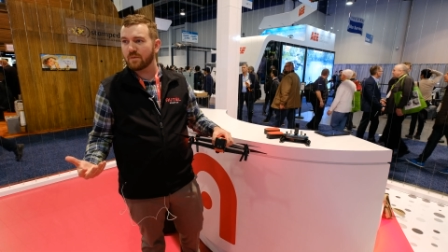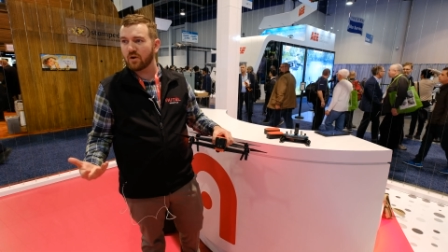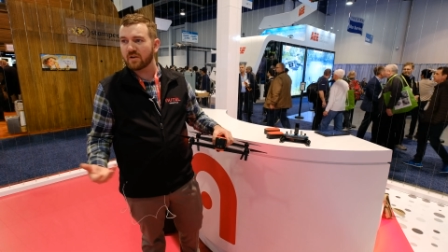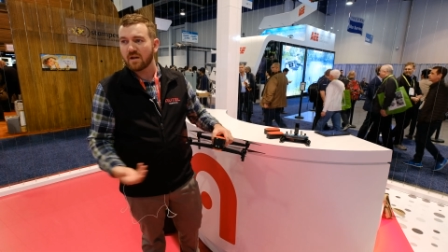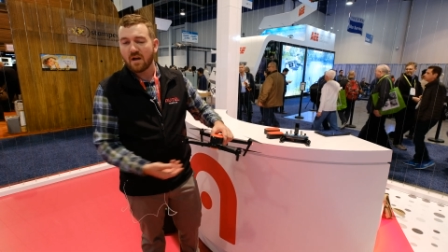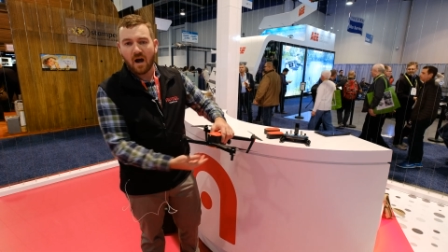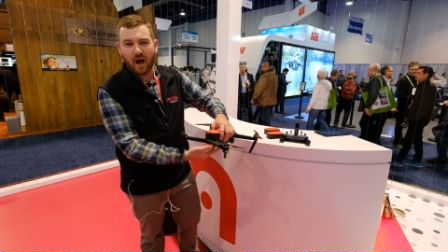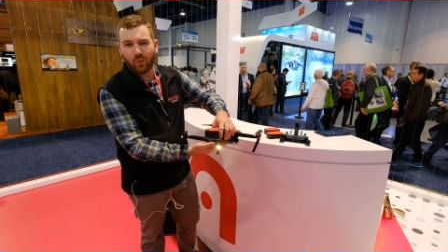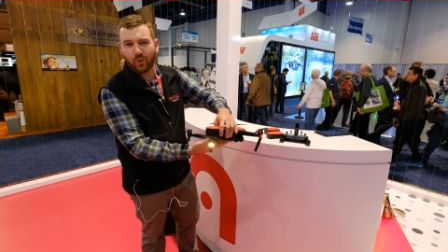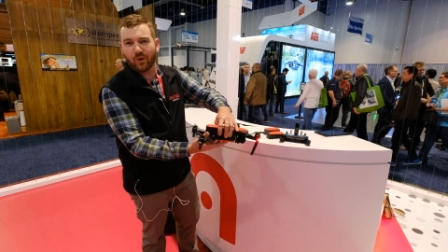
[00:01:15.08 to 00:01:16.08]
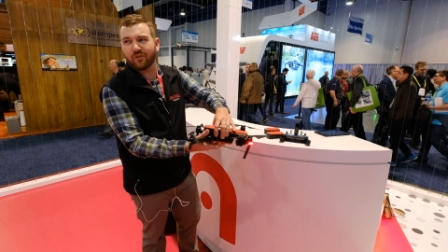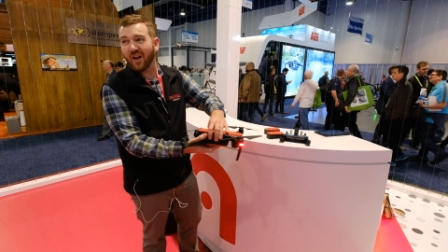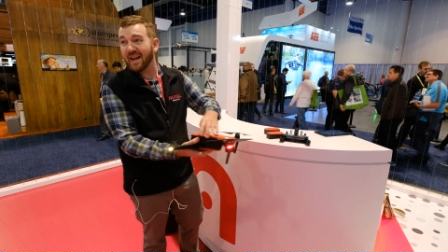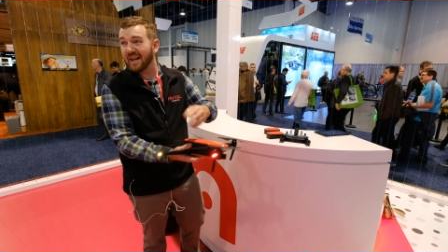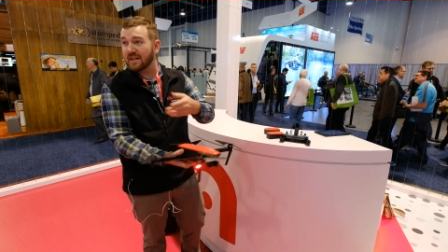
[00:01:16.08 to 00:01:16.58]
mode. When we're
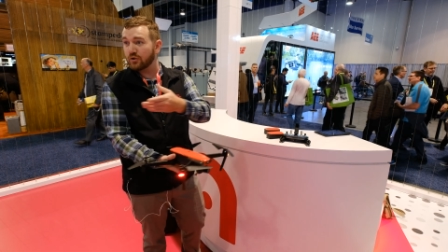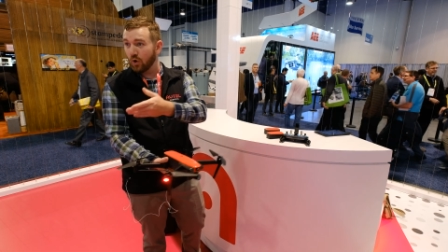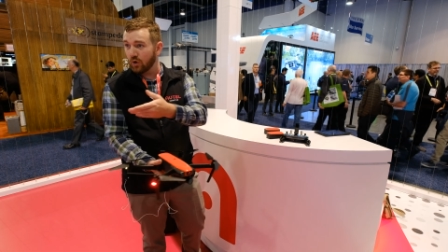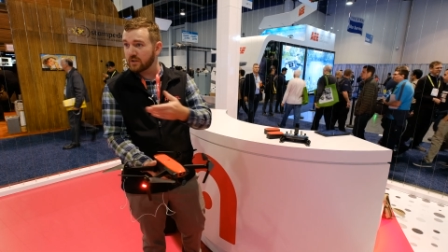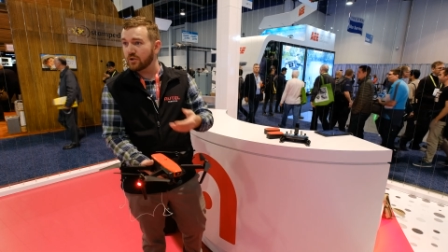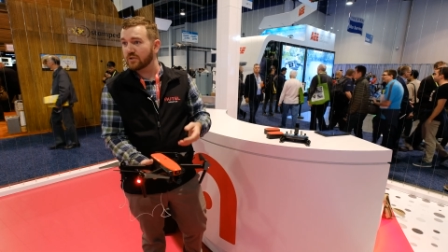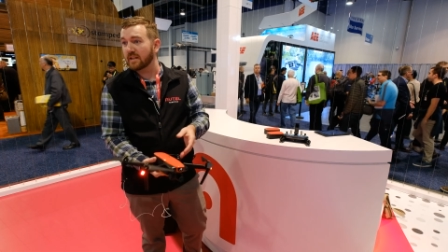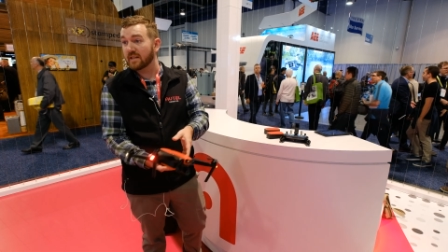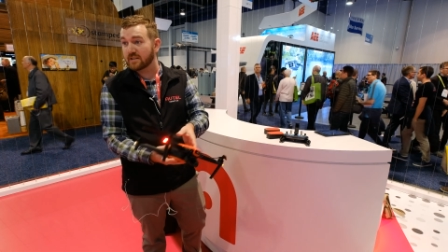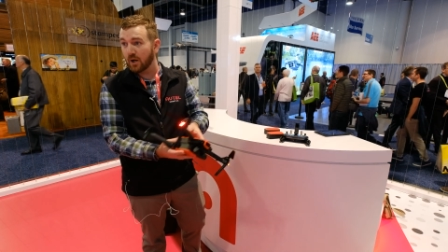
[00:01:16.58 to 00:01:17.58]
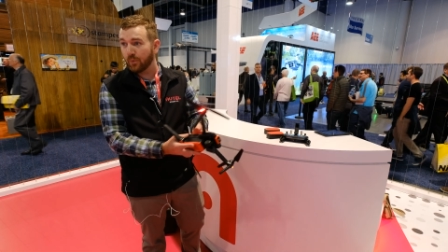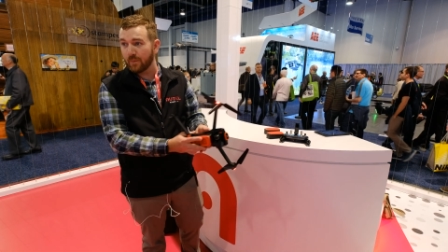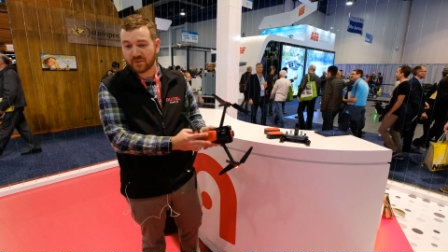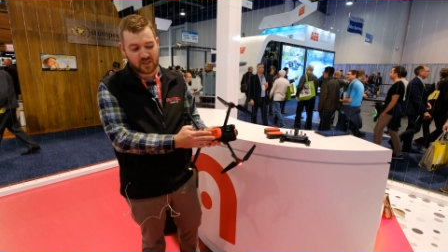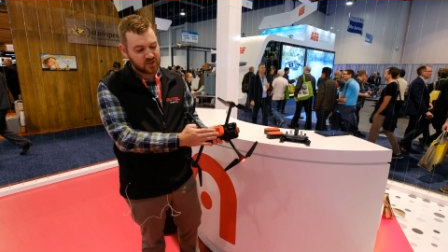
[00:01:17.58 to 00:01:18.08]
flying indoors using the start
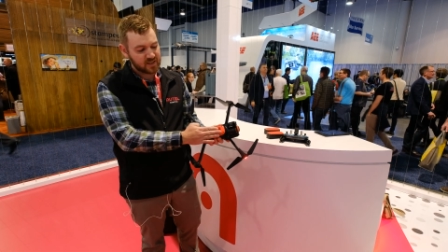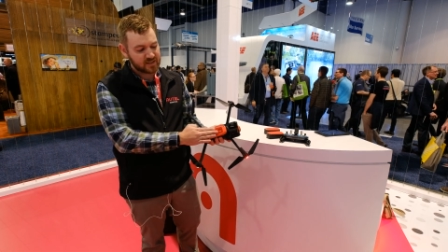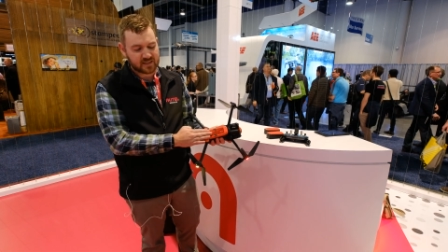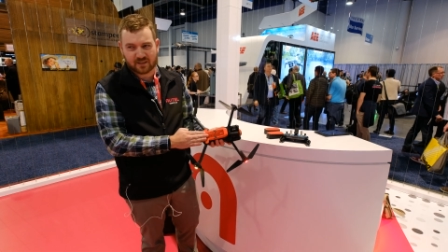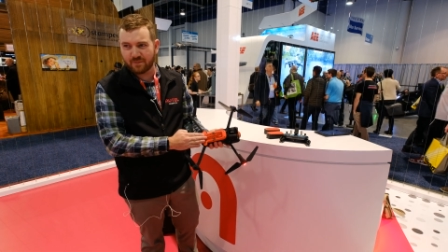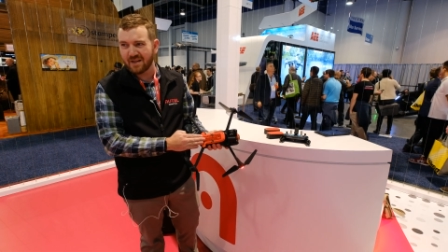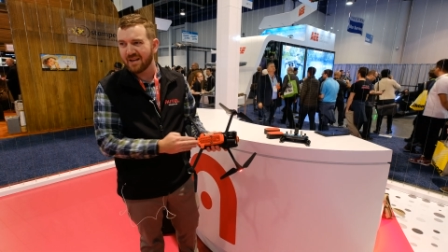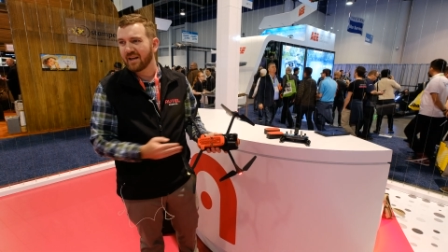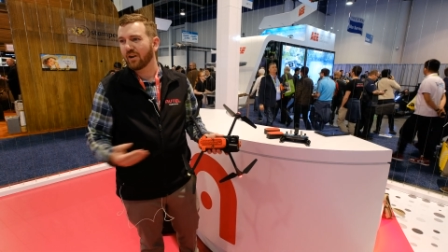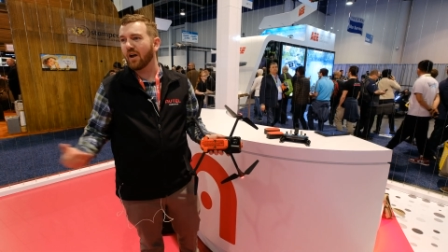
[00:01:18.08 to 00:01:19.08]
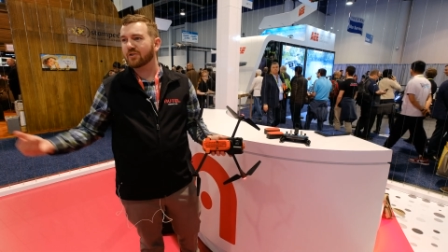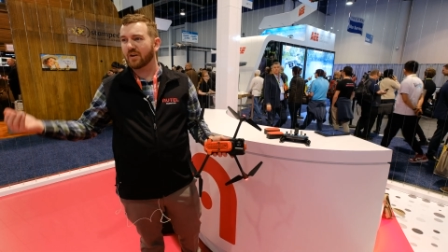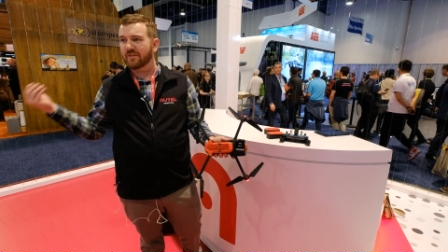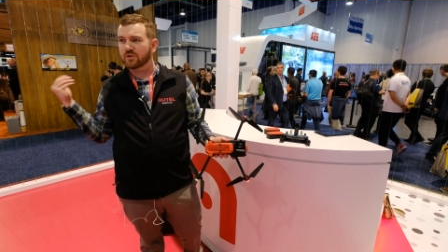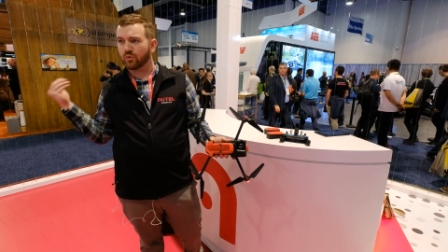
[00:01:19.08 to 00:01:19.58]
point positioning system, it'll also
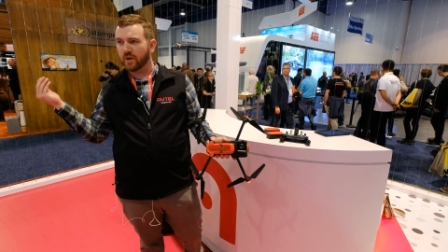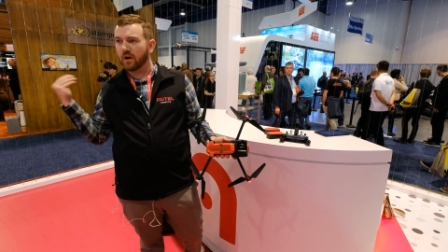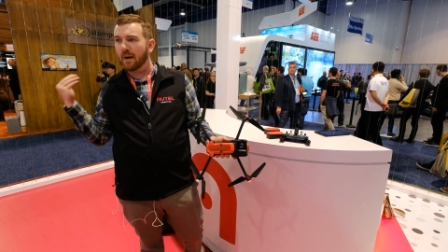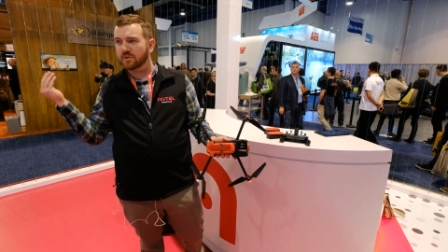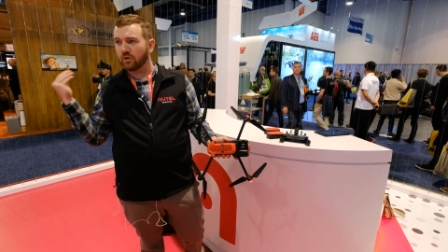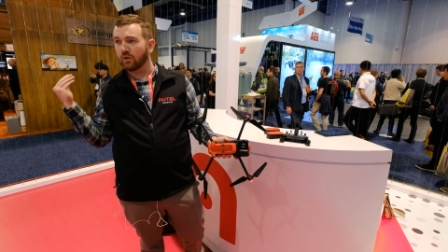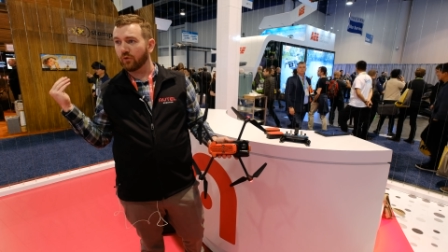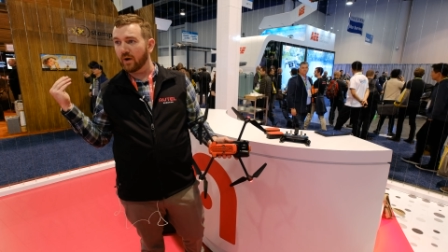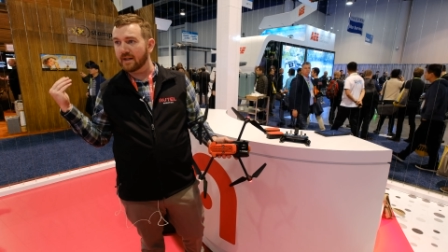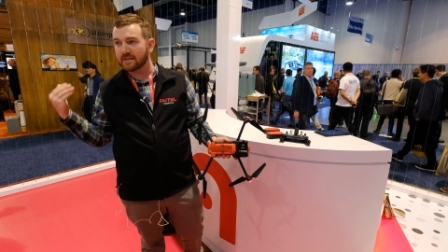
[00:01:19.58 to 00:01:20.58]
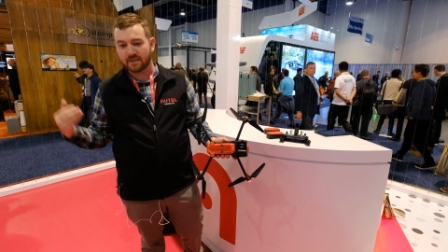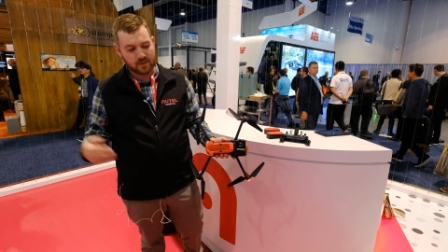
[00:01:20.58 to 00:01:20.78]
give us rear obstacle avoidance.